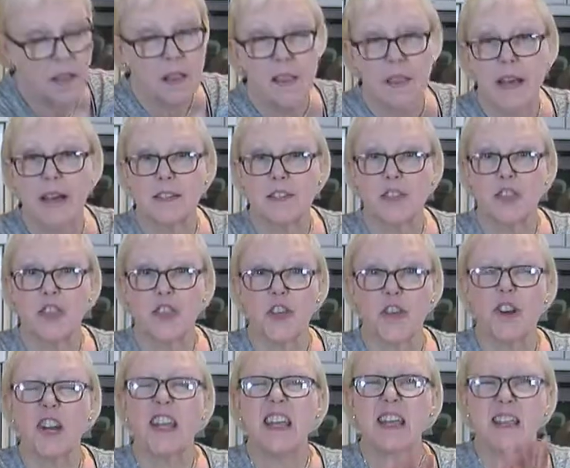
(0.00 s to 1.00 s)
That's
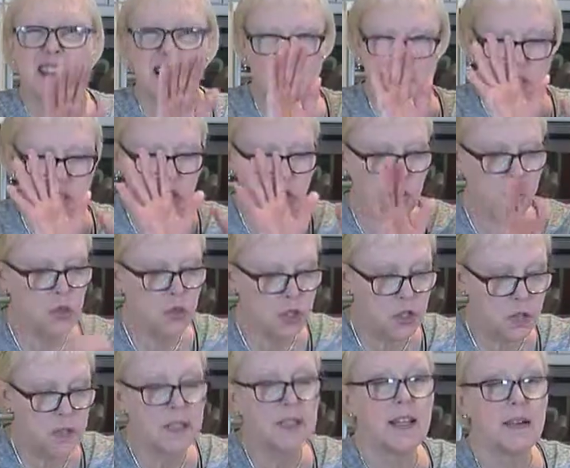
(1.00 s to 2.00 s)
30, and that's
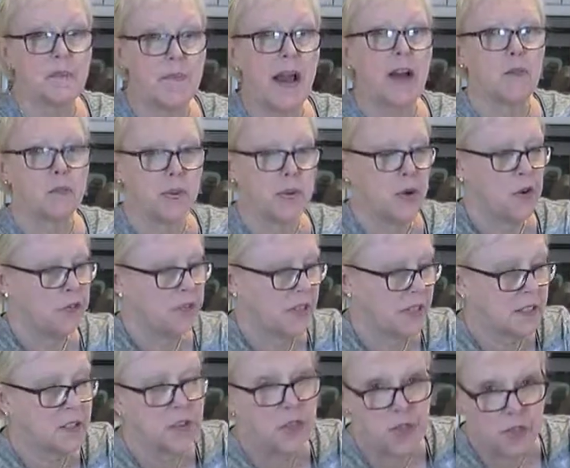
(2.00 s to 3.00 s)
usually about perfect,
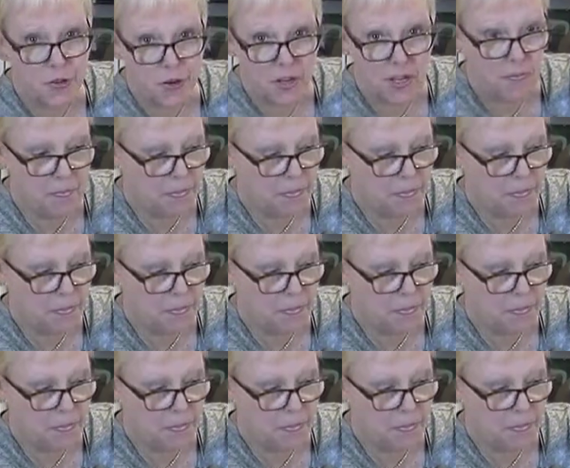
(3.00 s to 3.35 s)
30